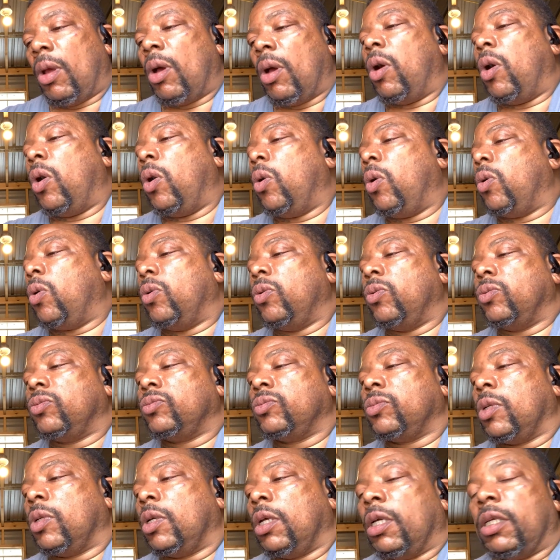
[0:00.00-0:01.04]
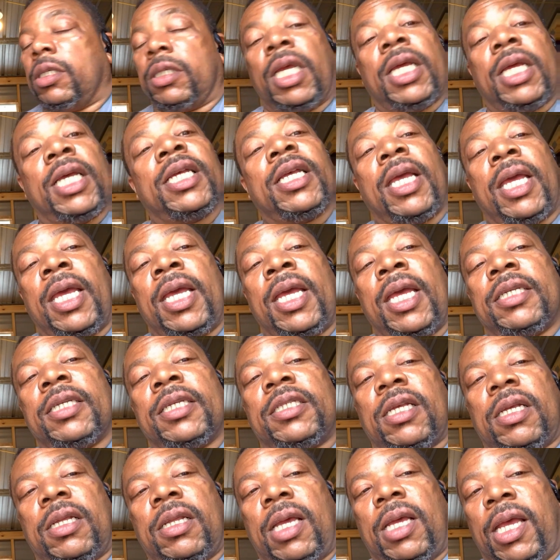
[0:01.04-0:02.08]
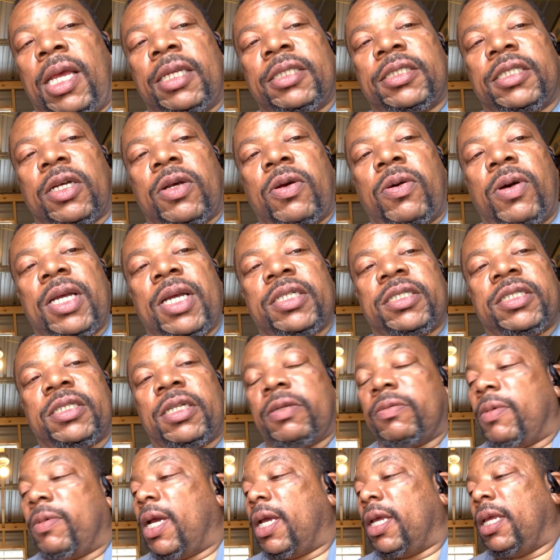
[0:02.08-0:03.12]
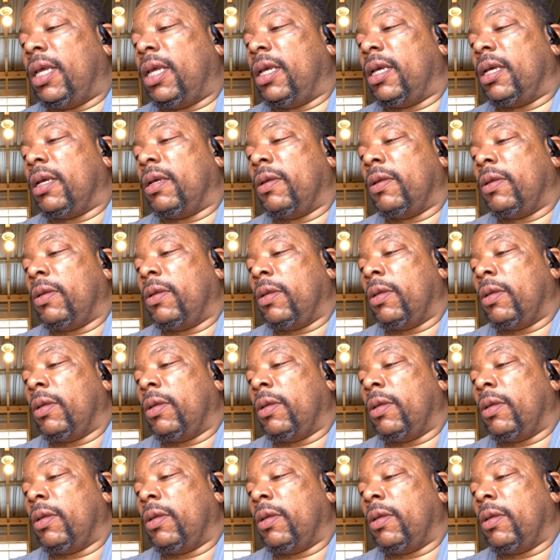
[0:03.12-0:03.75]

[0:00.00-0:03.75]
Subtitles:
Oh, here's a question right here.